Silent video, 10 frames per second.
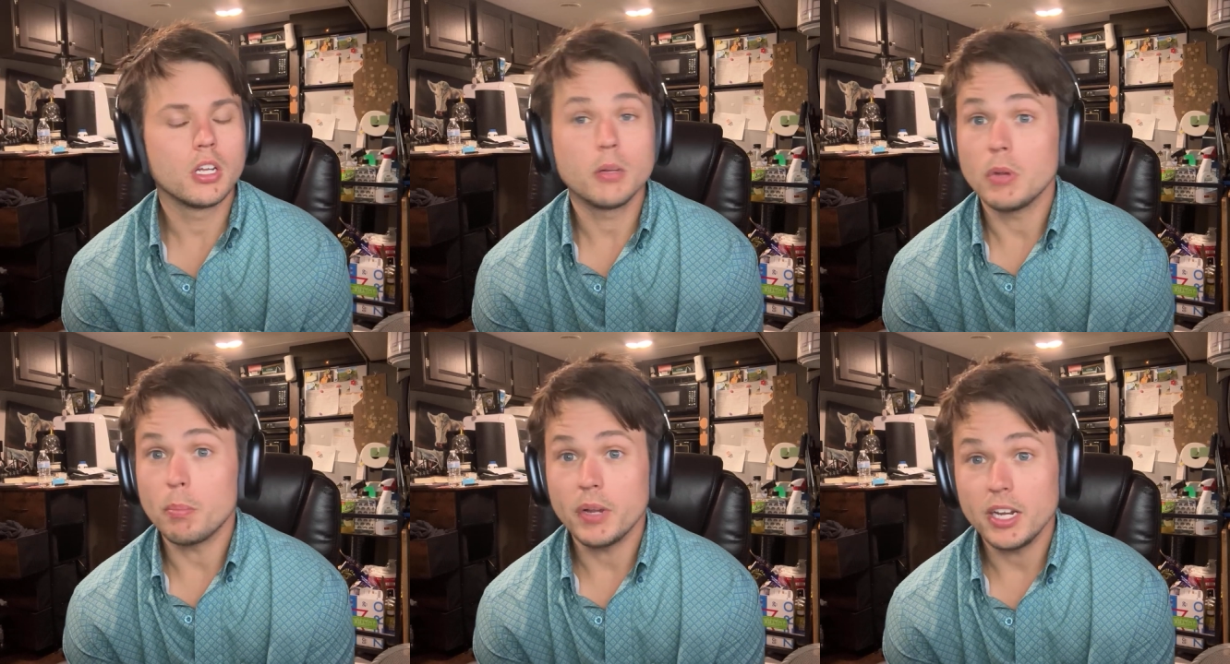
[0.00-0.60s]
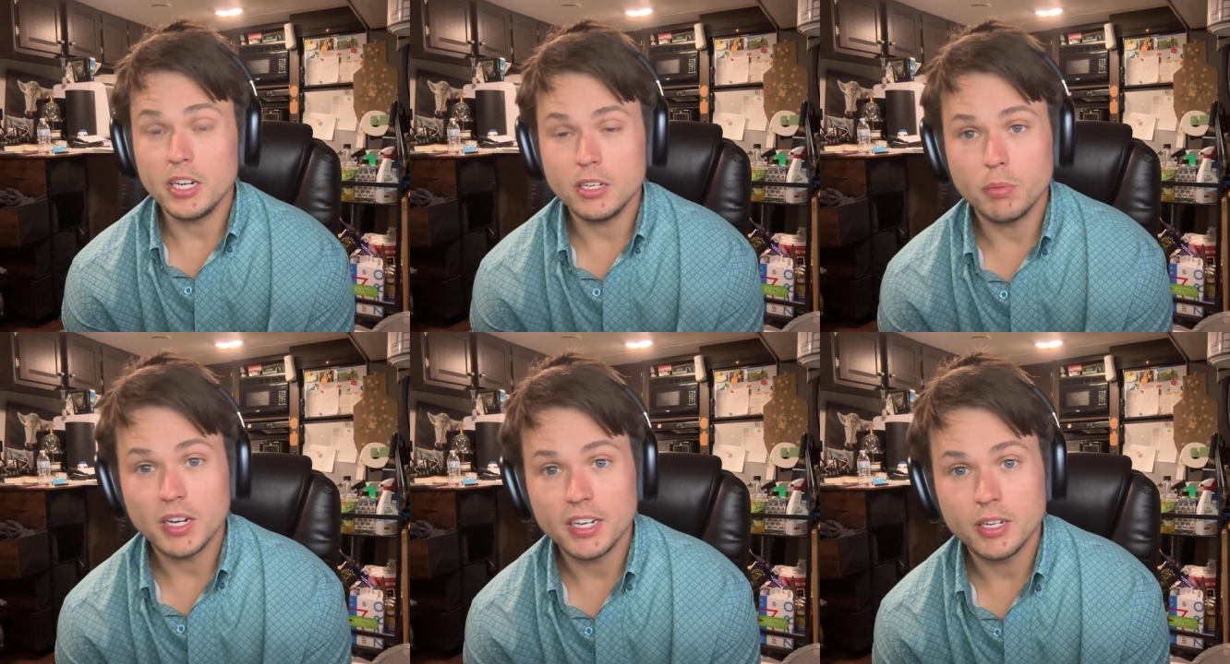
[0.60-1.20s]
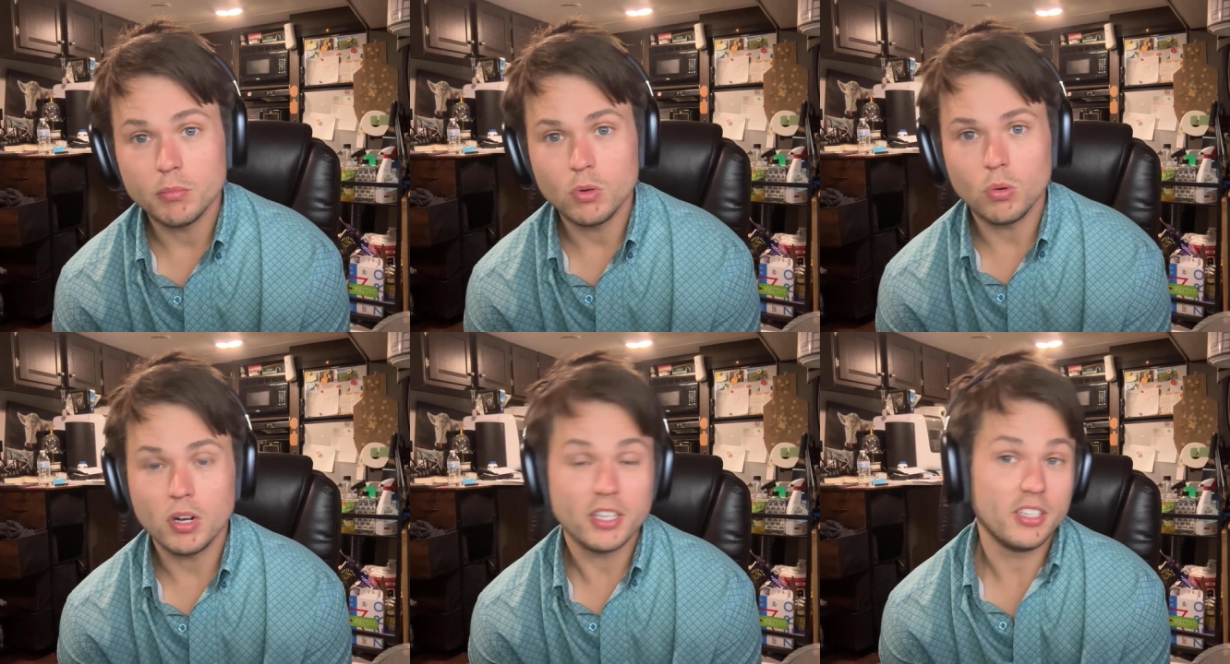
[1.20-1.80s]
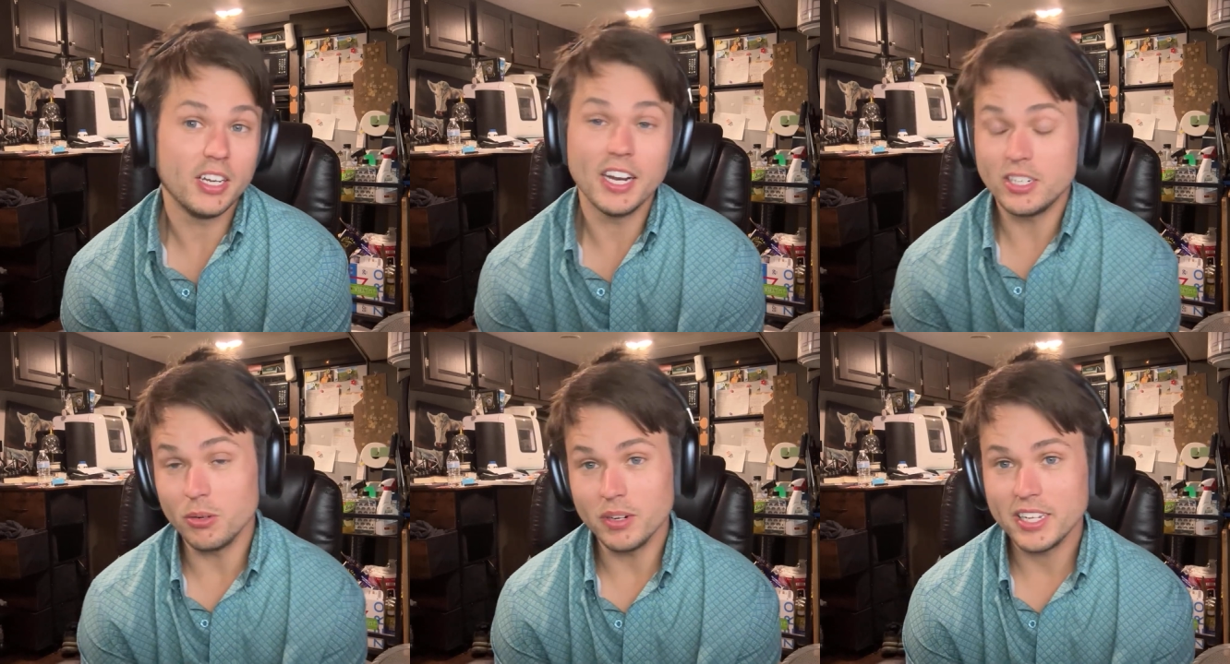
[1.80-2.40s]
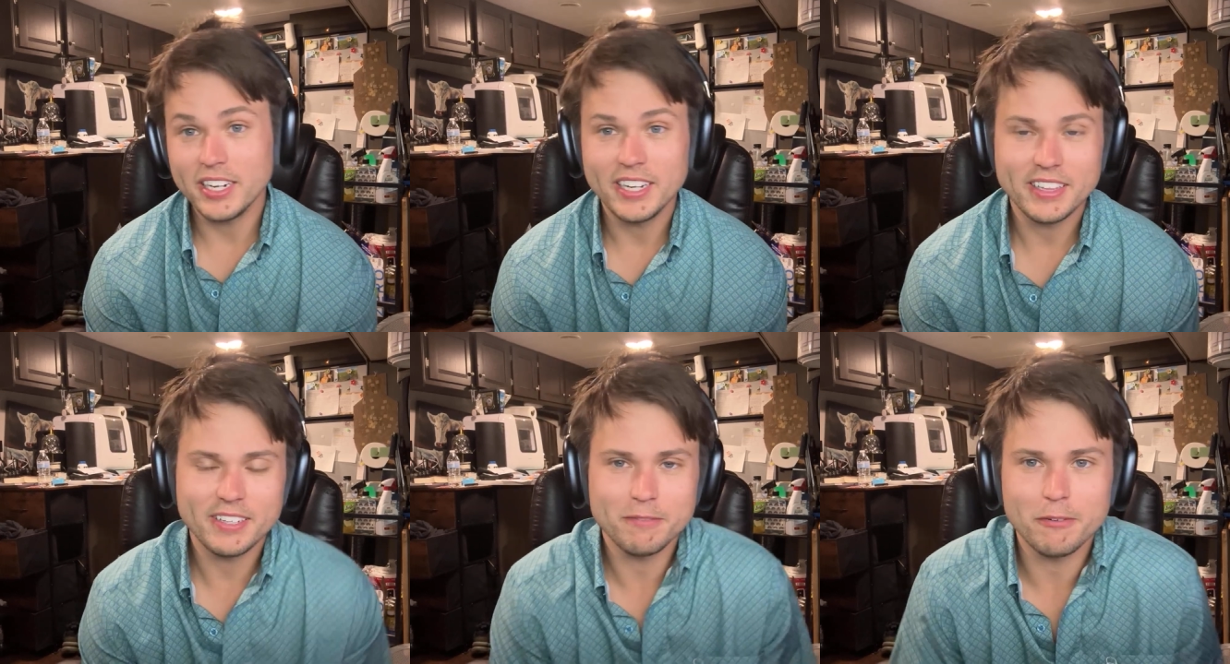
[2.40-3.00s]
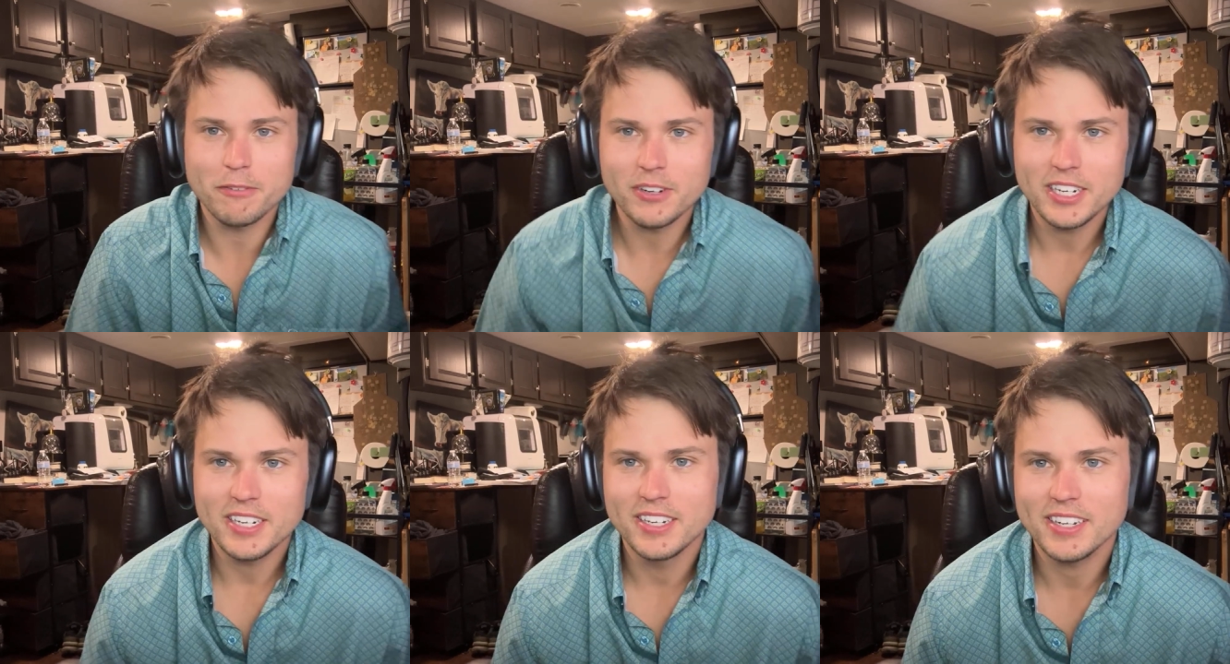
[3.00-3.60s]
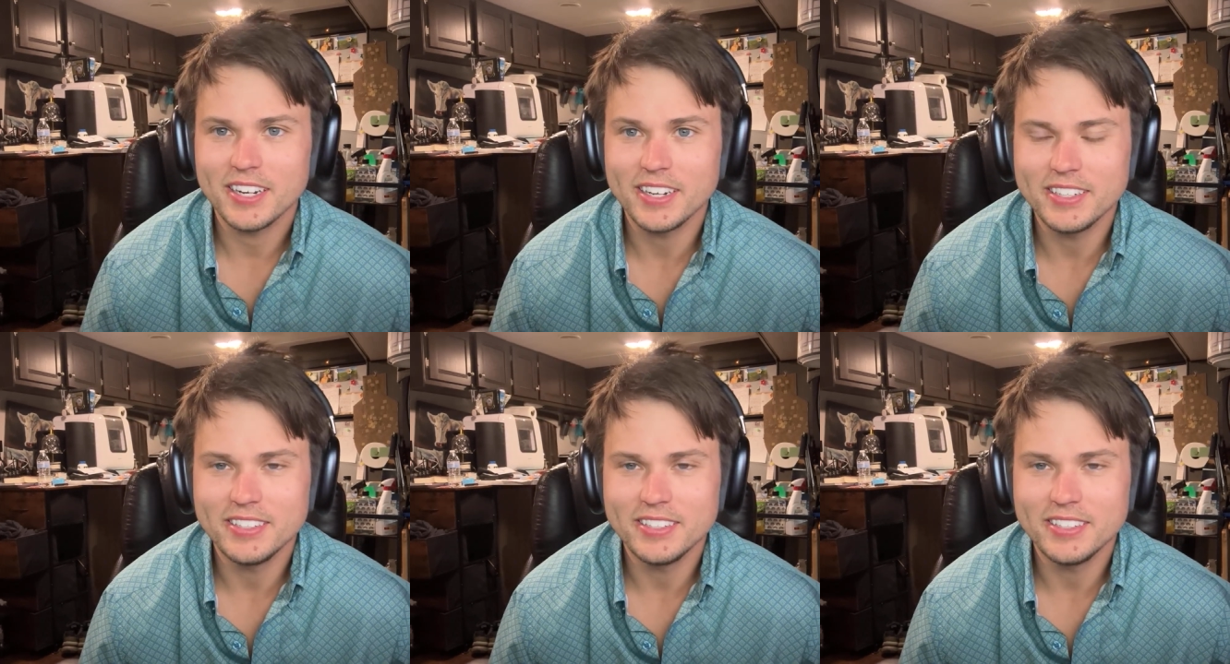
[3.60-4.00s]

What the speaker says: I'm not paid by him, or I don't get anything for free. Uh,